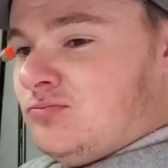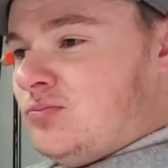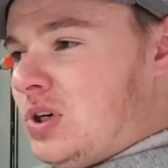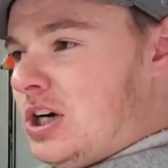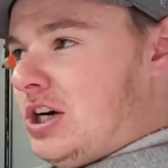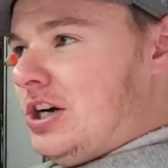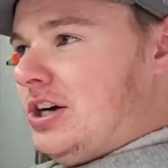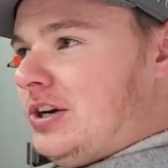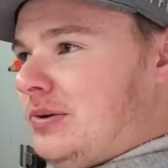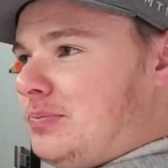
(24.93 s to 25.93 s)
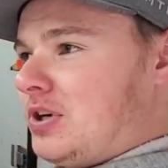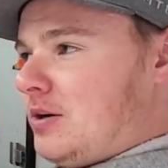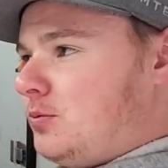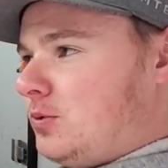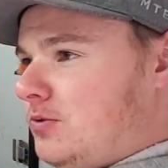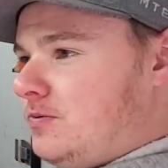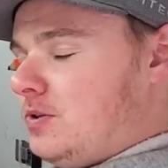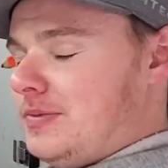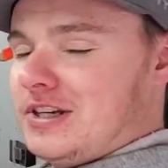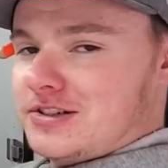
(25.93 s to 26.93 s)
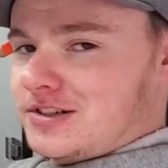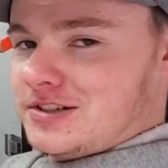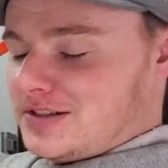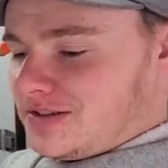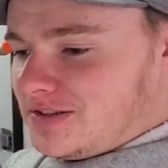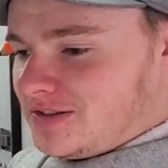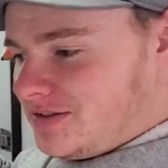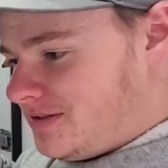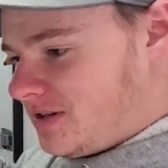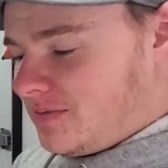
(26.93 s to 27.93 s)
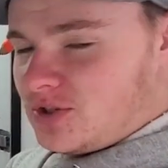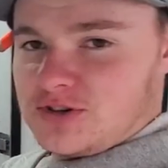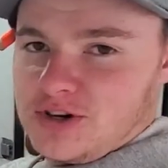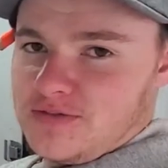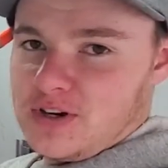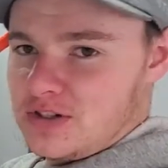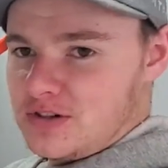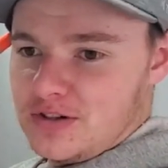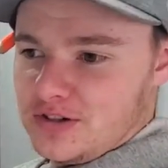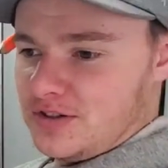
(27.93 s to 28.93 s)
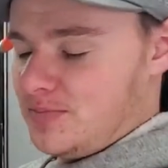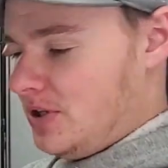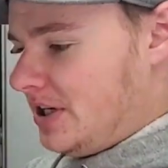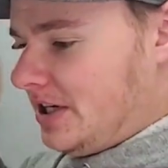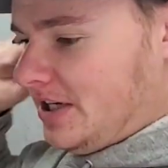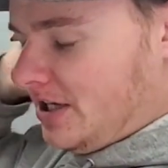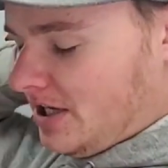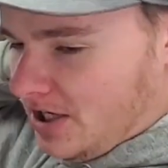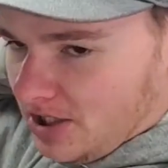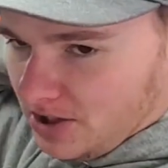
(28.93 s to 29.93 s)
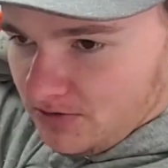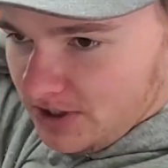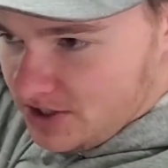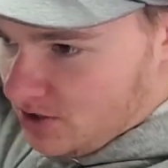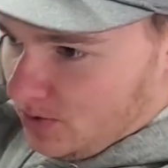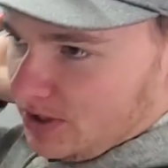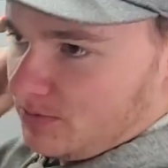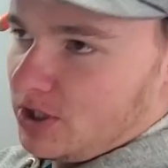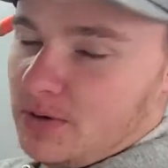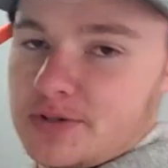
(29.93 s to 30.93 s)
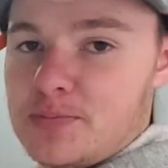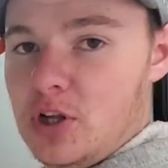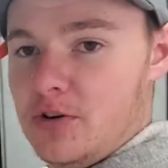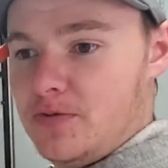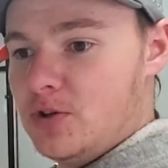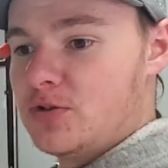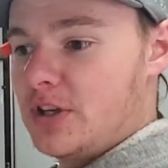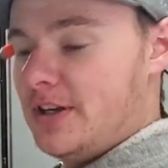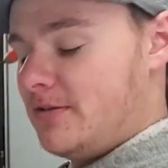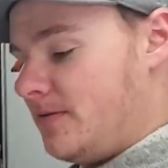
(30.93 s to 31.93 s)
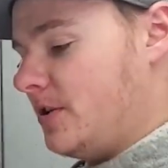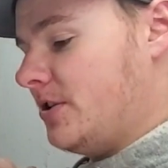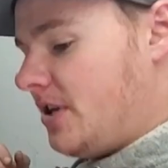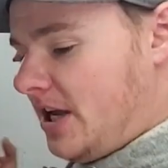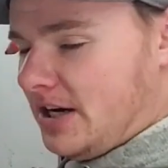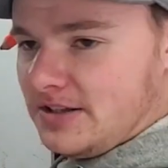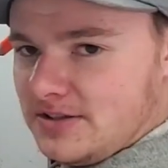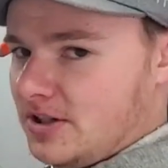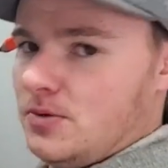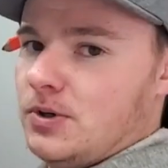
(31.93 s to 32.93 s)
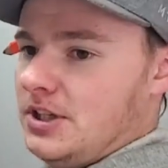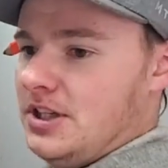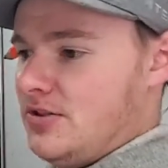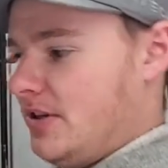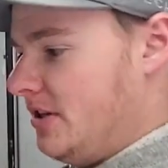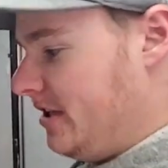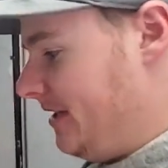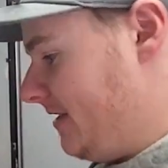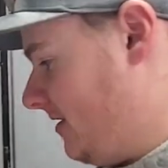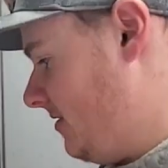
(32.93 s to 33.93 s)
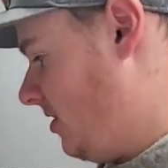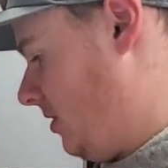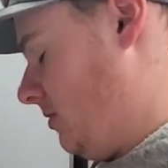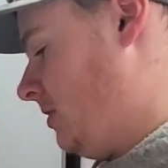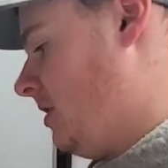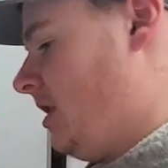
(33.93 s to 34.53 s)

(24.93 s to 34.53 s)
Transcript: Uh, probably won't film that just because it's. I'm just trying to find a hard disk to plug it in. The original one would always blow a fuse in reverse, and I still would get trailer lights too.